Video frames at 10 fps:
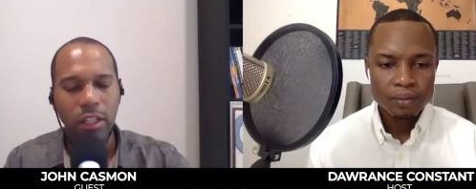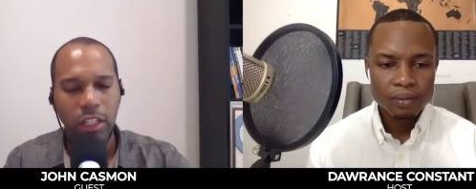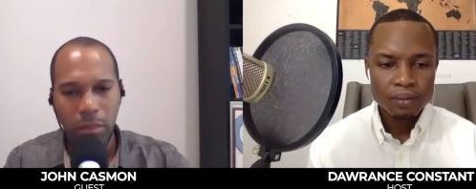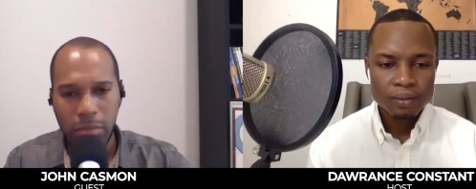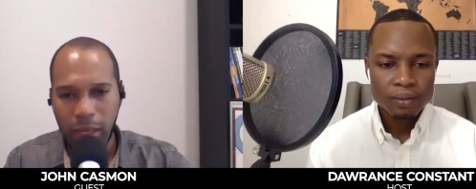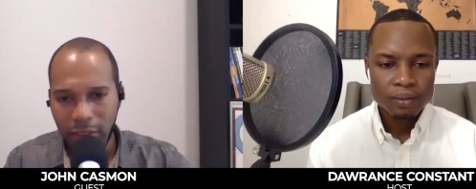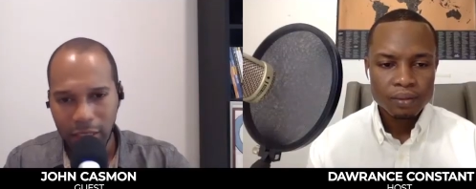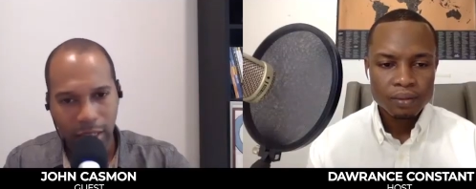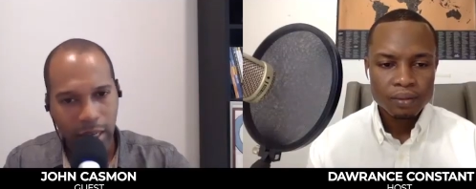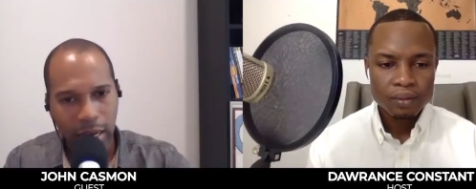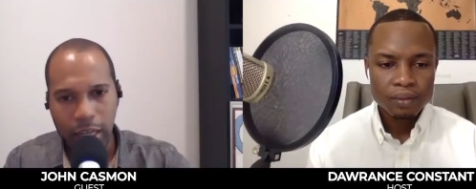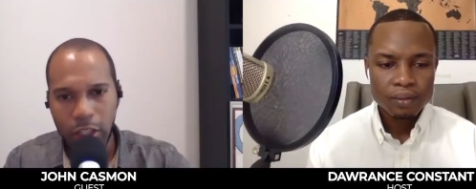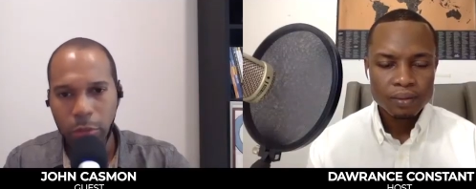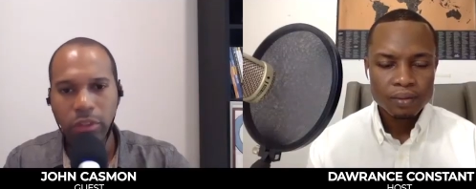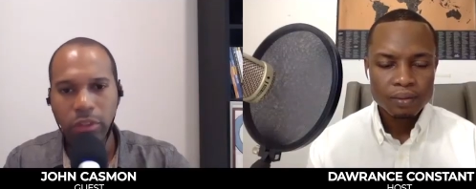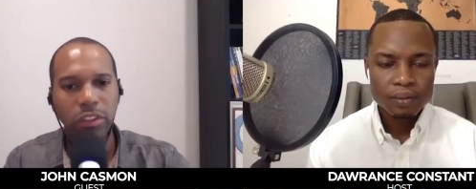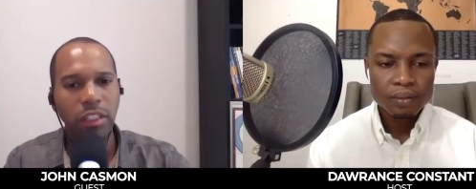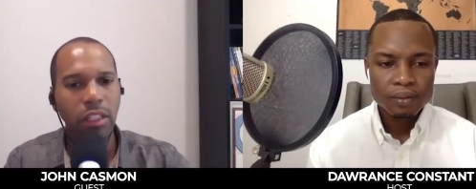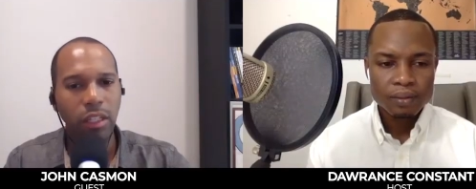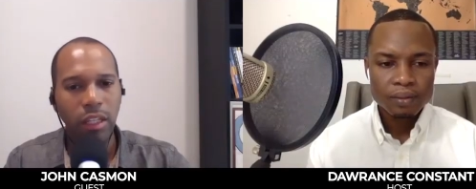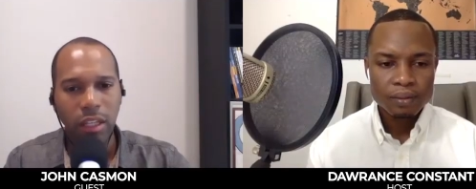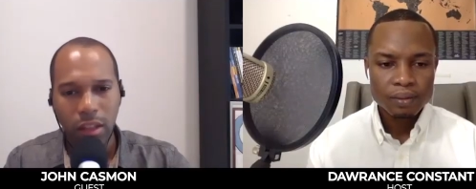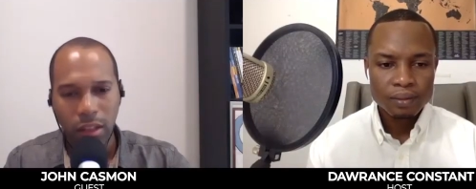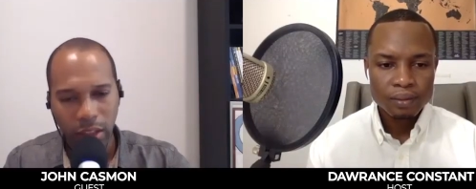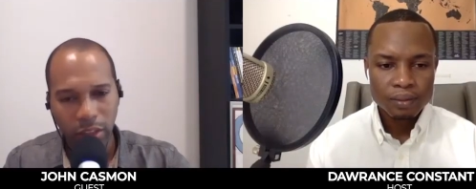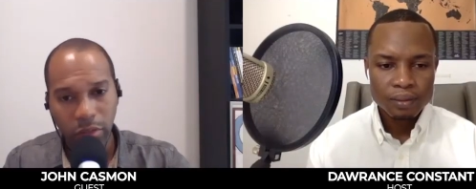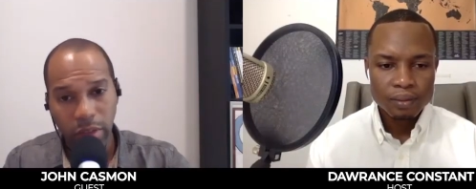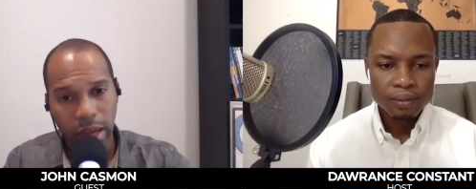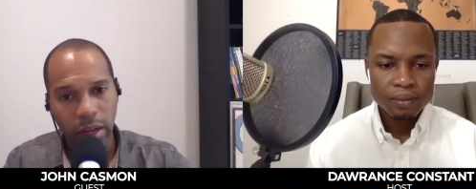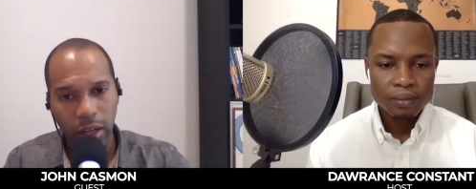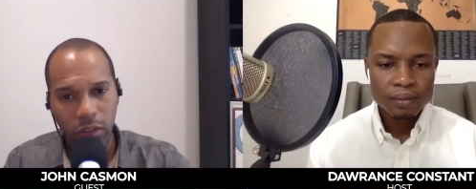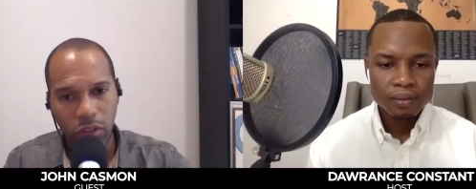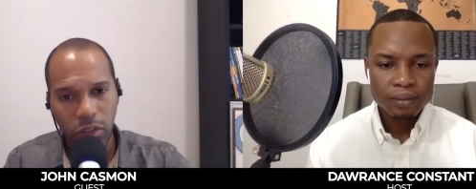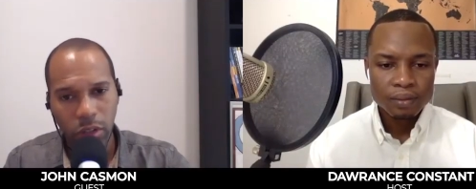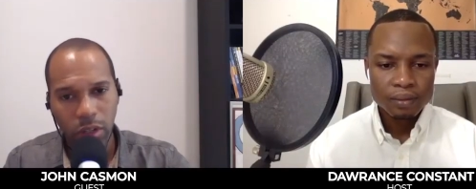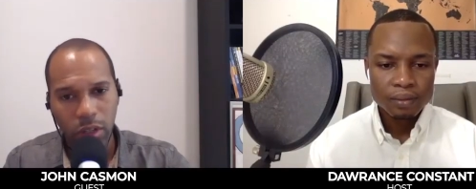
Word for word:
Speaker 1: keep maintaining occupancy, things of that nature,